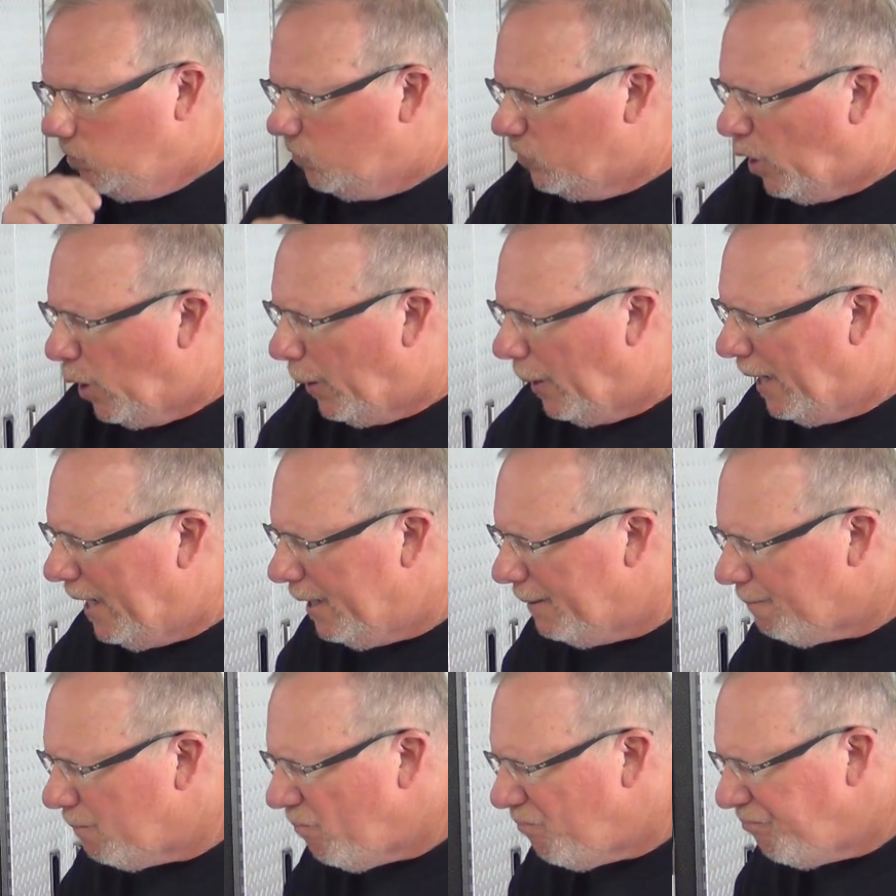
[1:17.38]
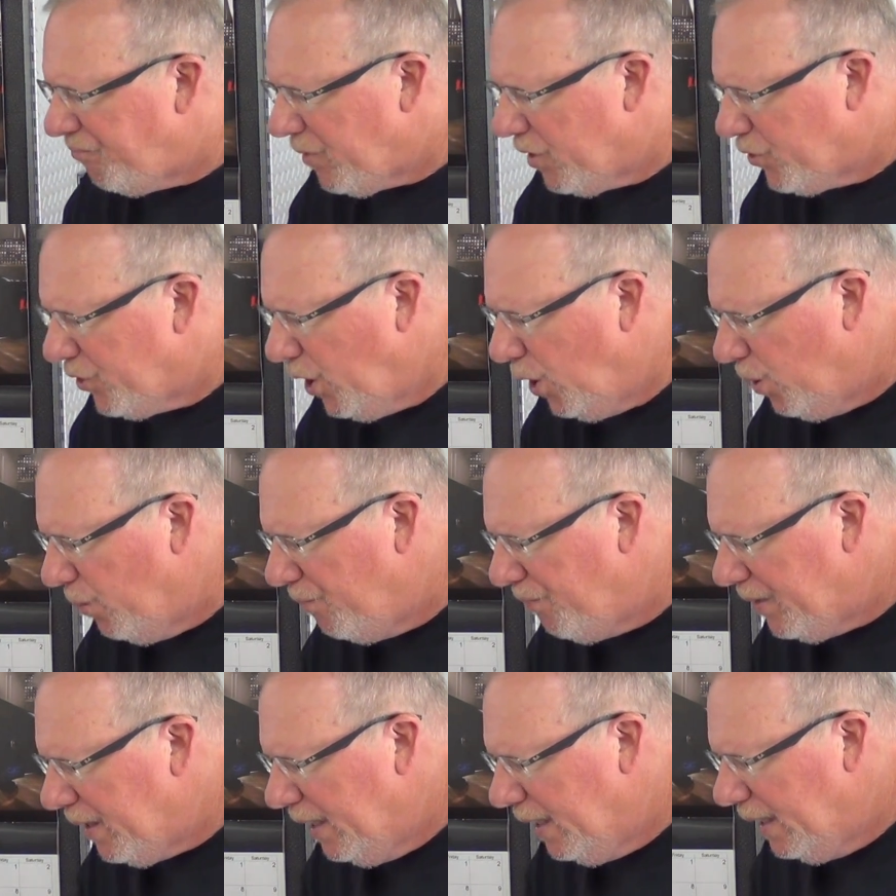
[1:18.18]
All right?
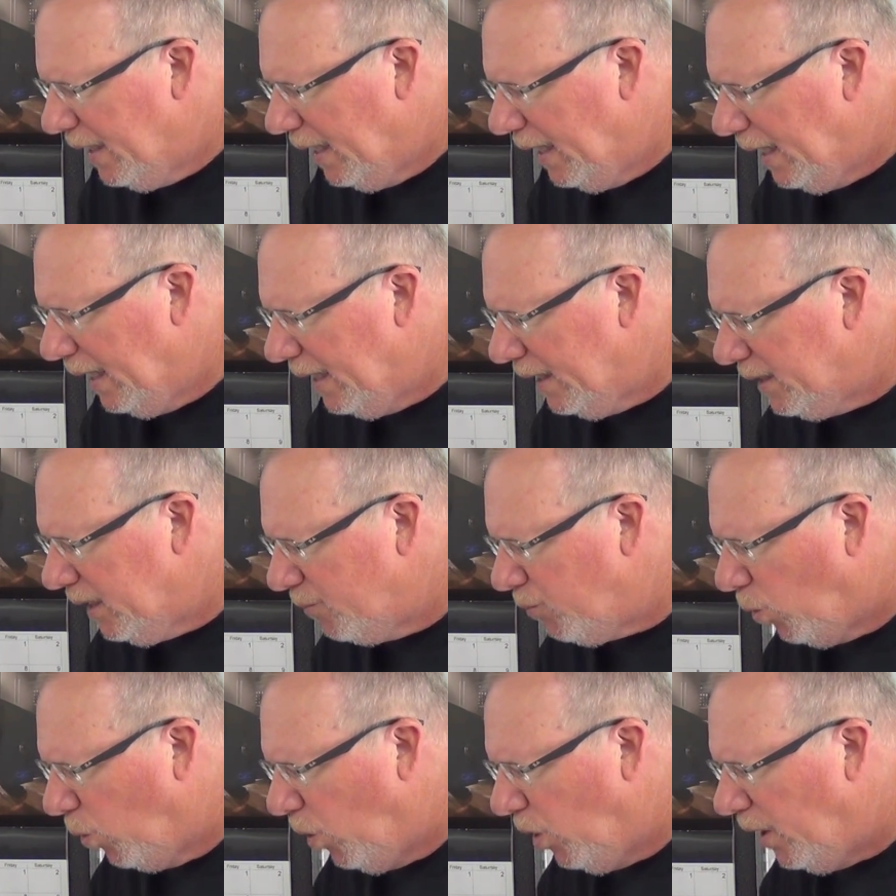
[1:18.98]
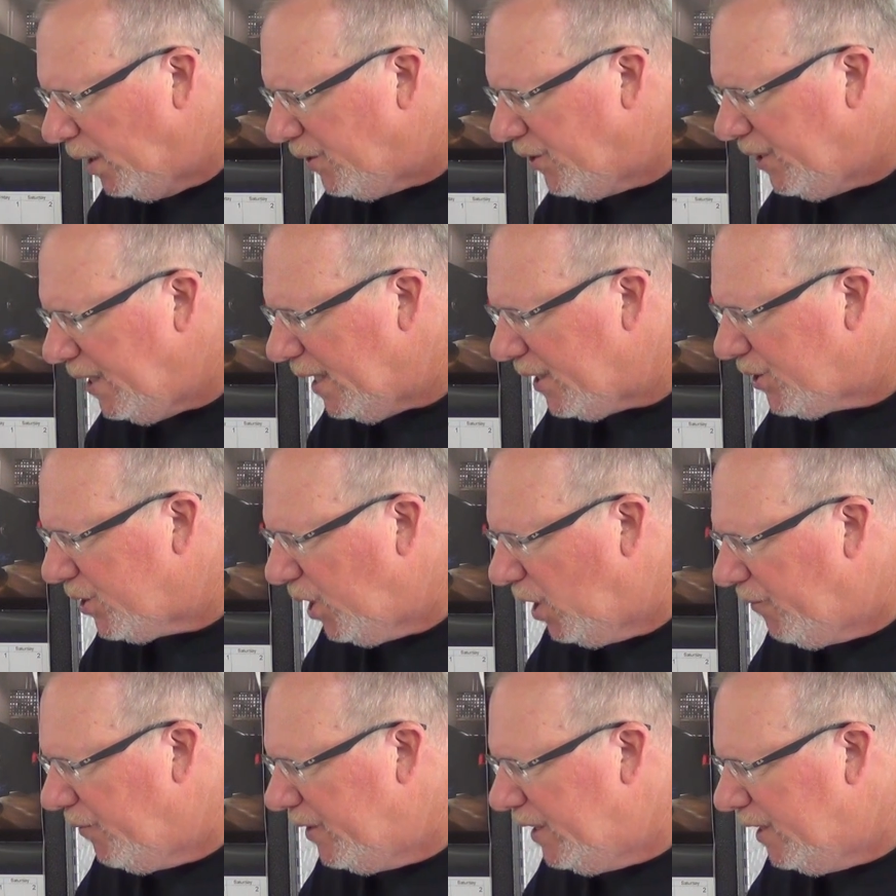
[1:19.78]
So, number one, check
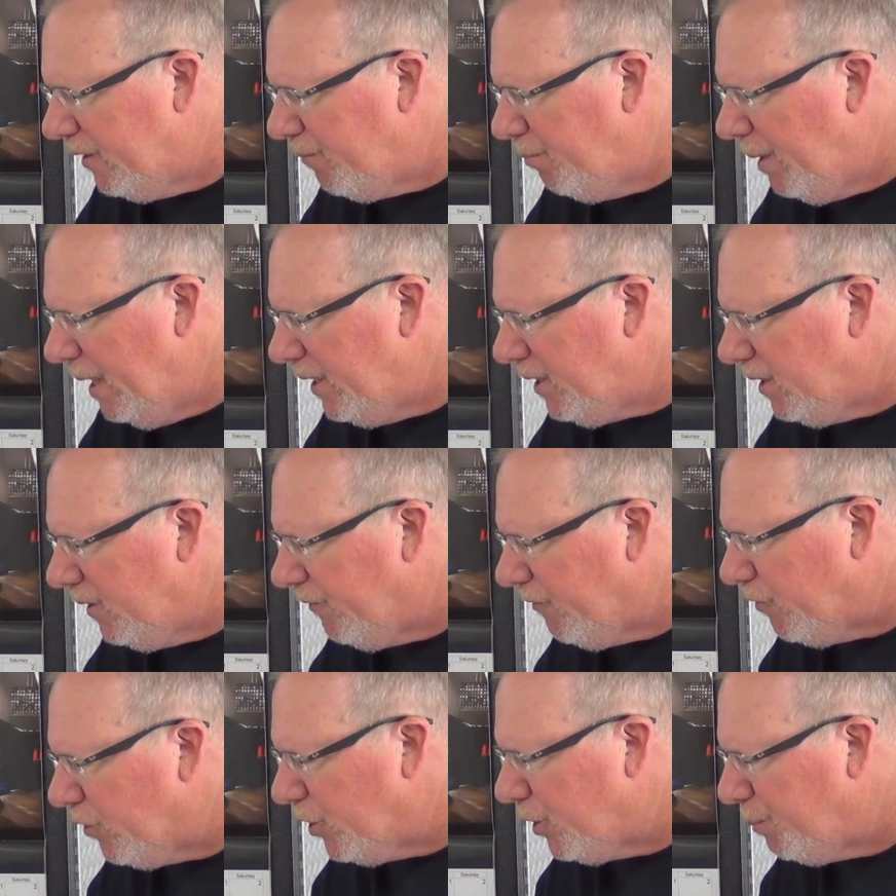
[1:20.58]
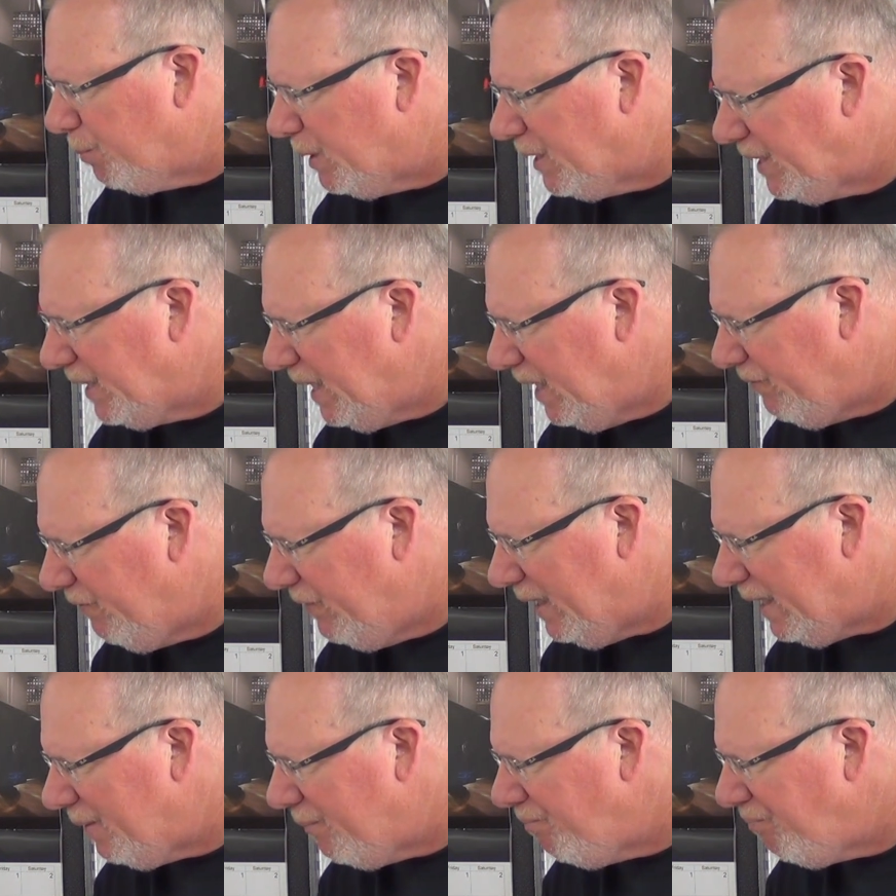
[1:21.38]
service information for
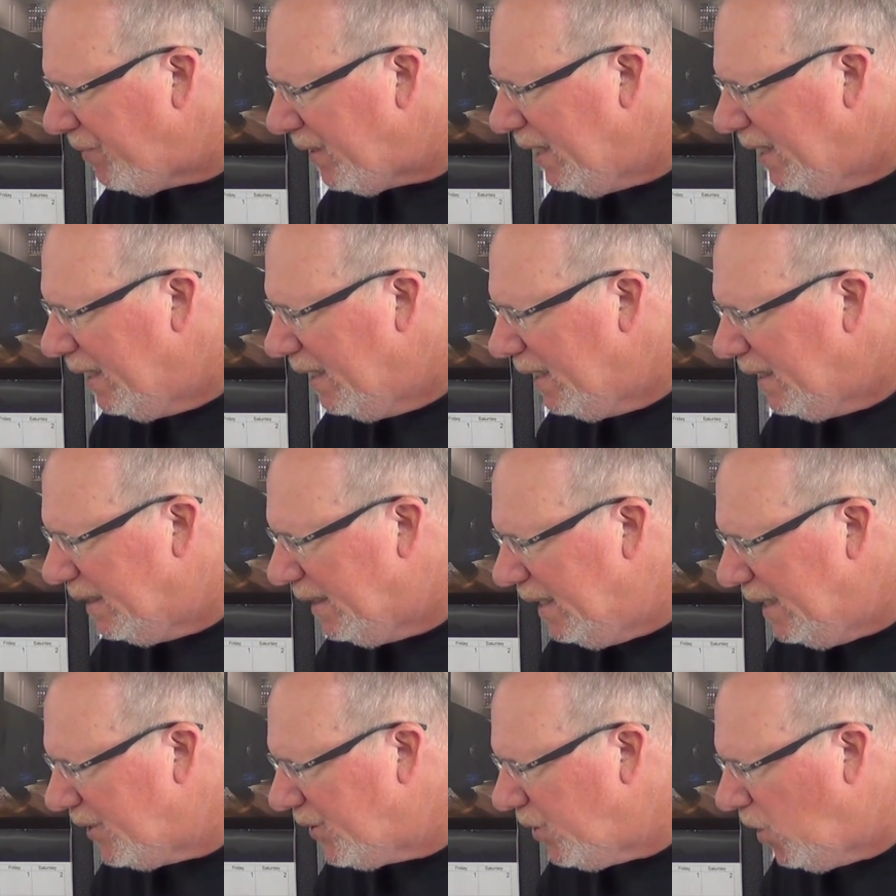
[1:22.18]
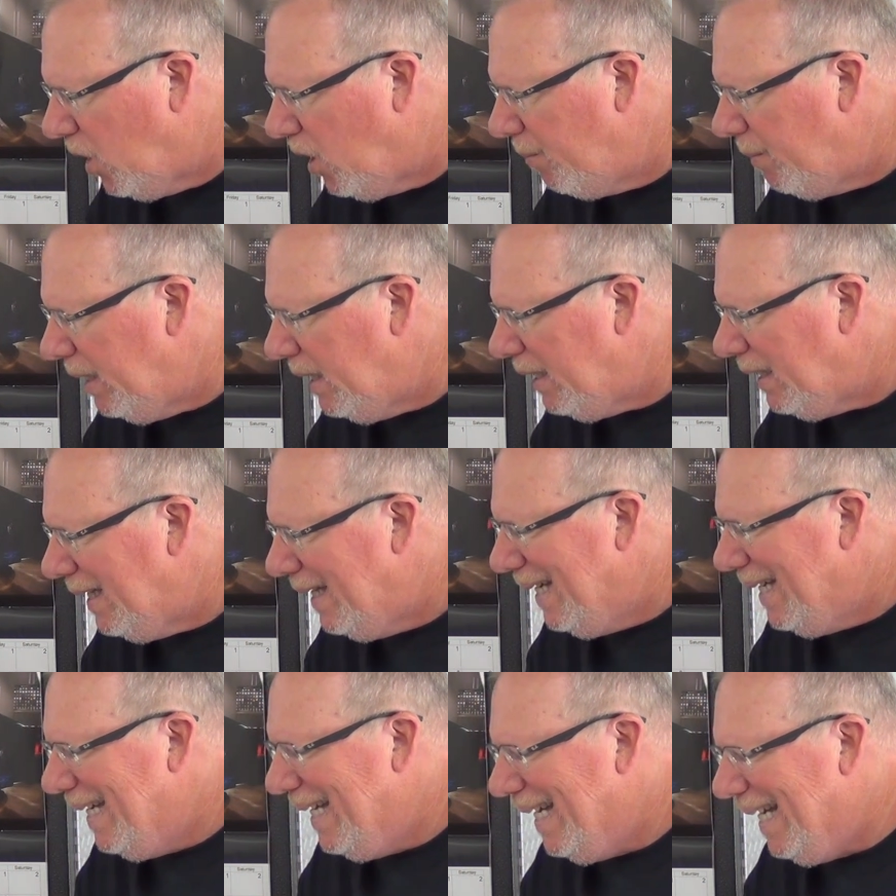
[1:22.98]
specific disarming
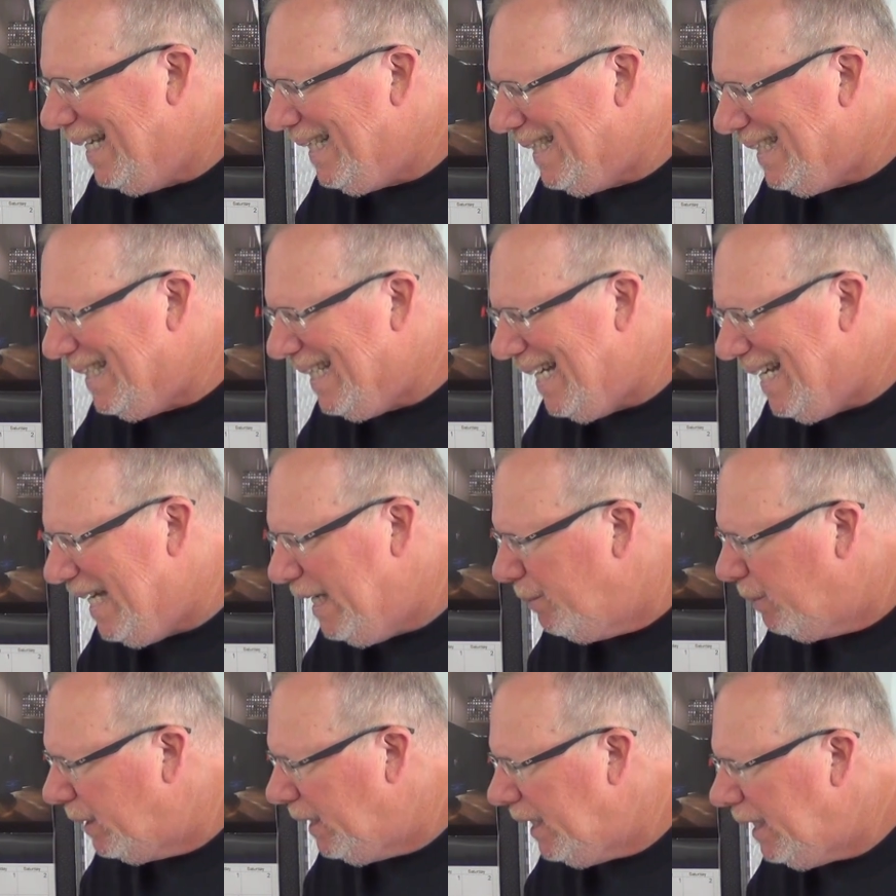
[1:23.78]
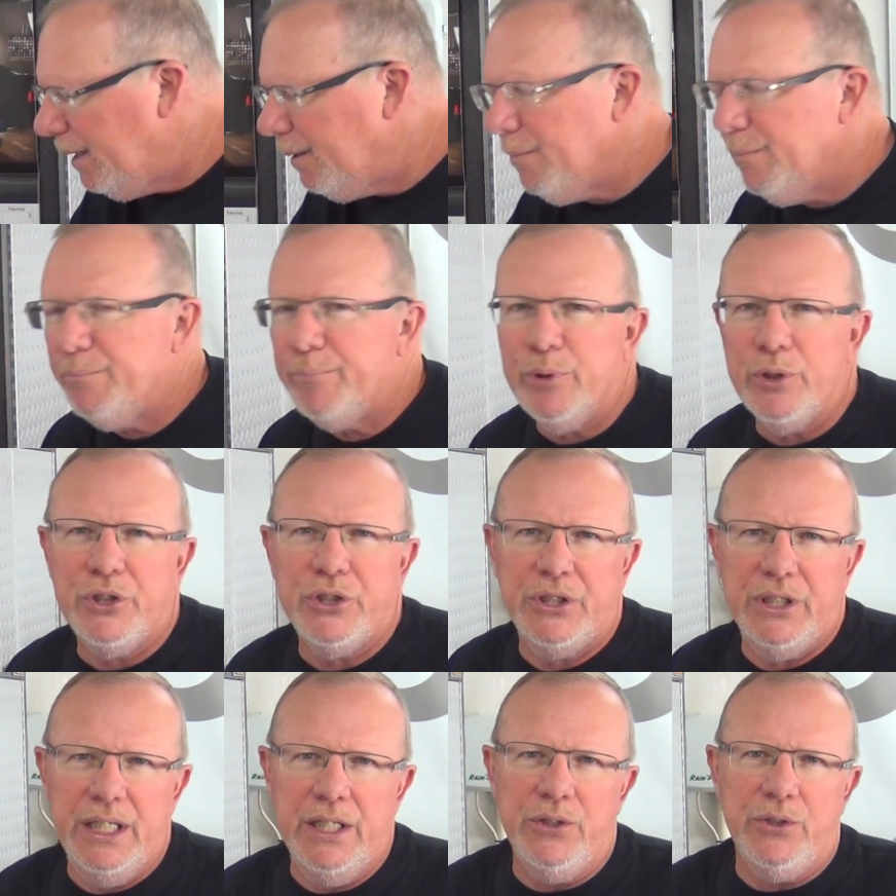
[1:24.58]
and enabling
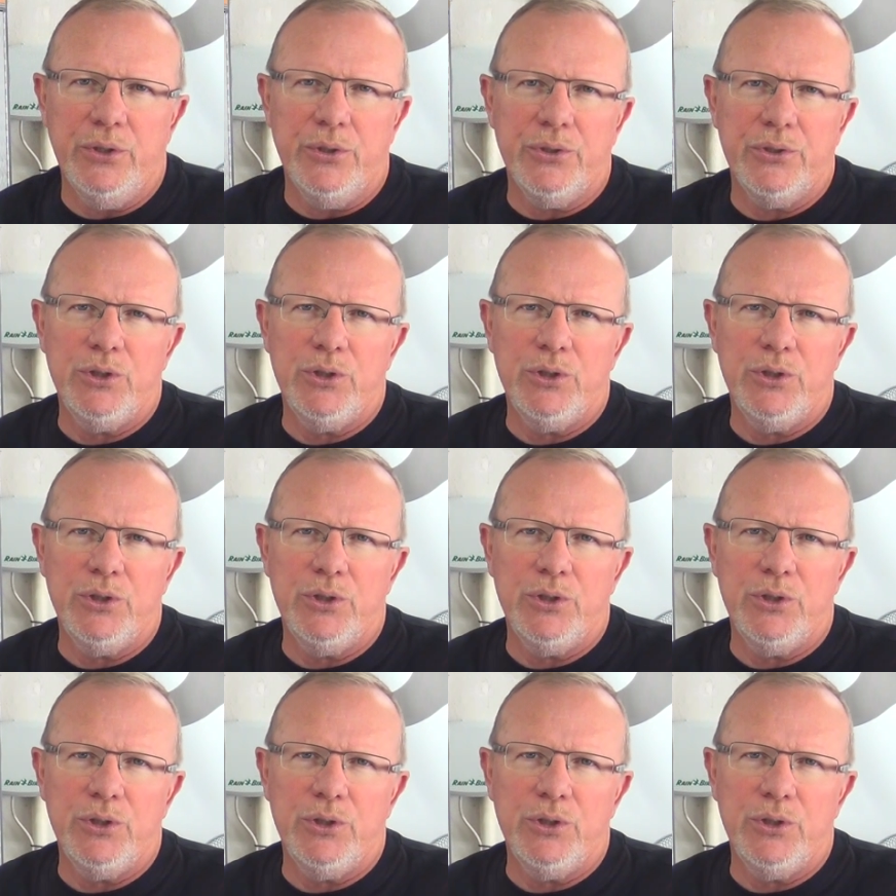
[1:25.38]
procedures.